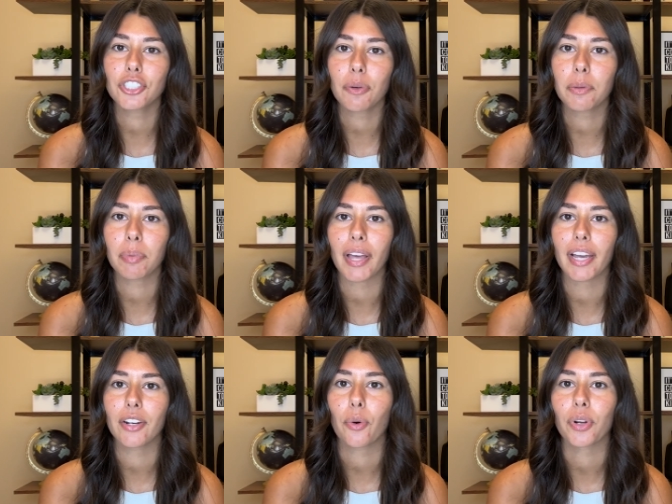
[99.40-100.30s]
showing
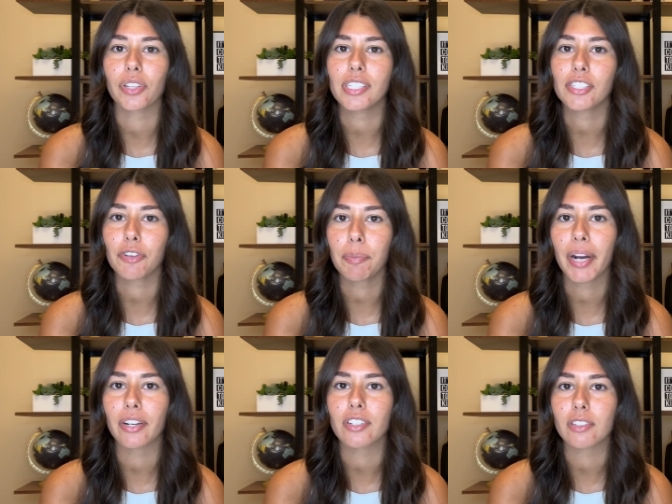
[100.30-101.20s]
plan or list of
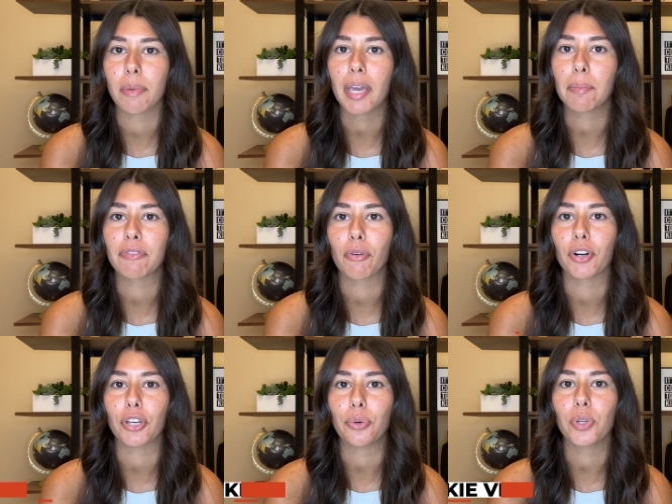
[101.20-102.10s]
repairs to make
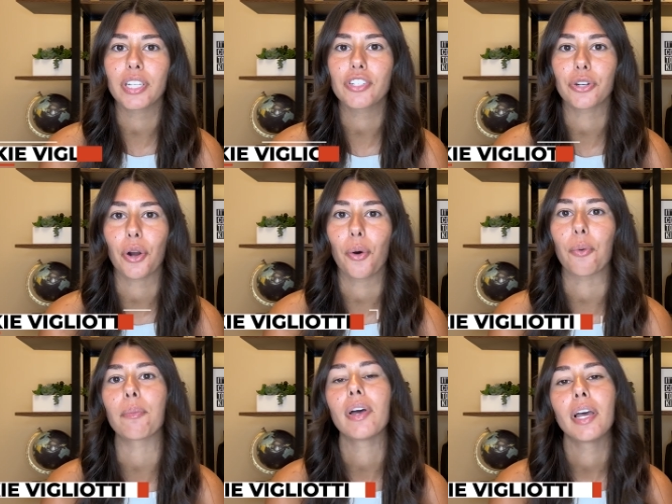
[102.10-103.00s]
before you list your
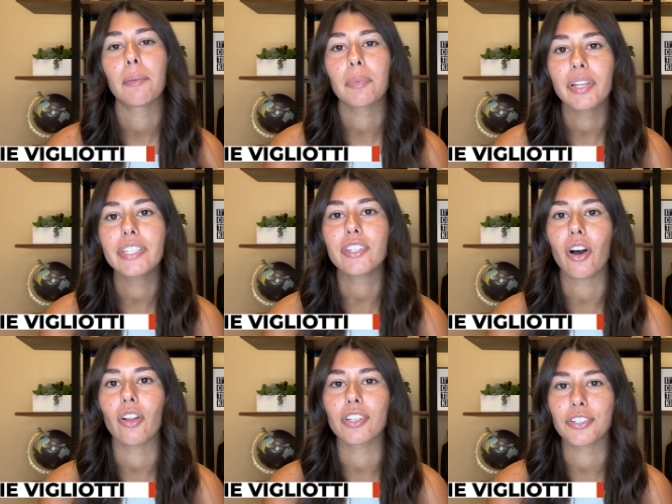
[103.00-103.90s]
home, please
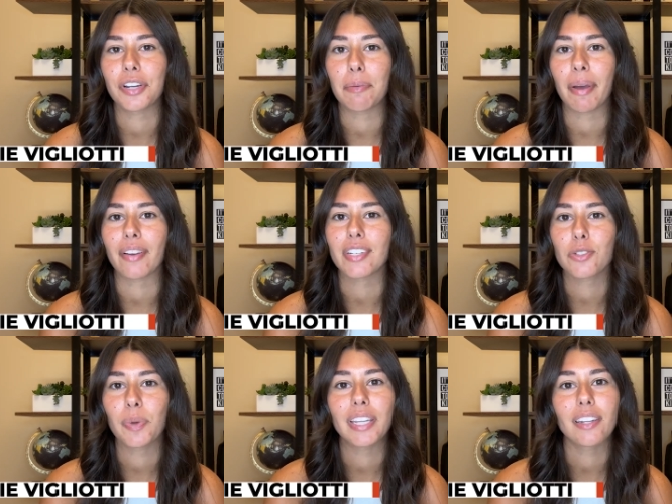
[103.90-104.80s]
call us or email
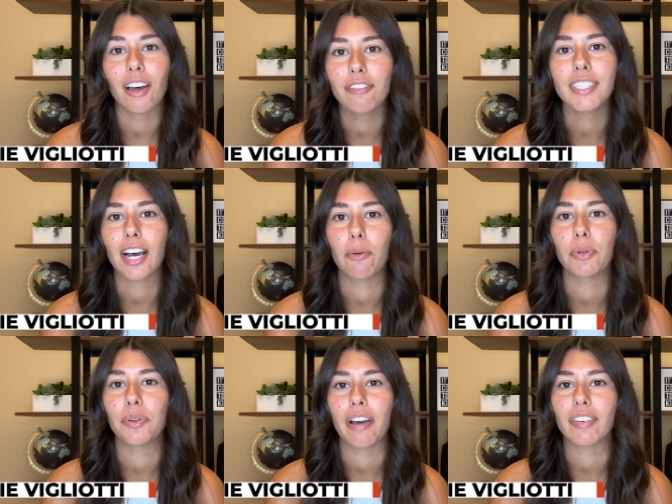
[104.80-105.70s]
us. We'd love to help
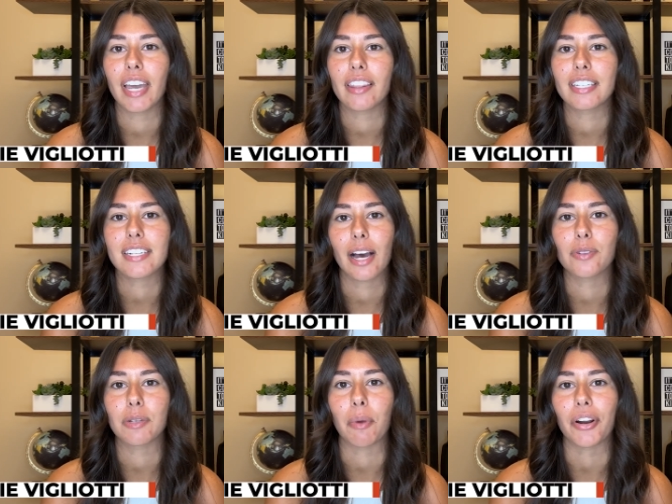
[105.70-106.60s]
you navigate this
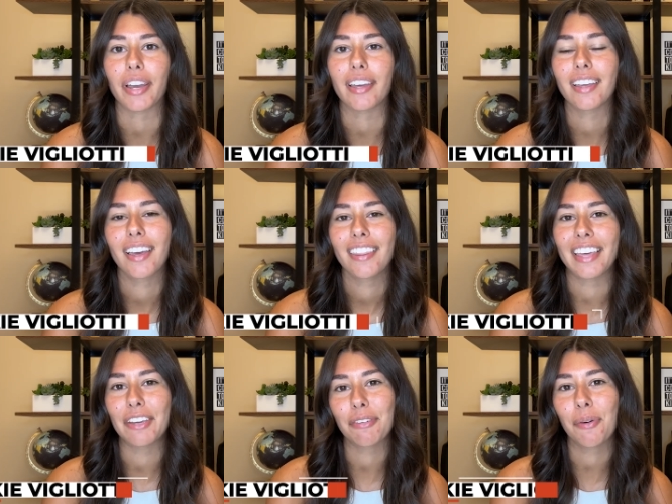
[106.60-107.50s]
housing market. Thank you for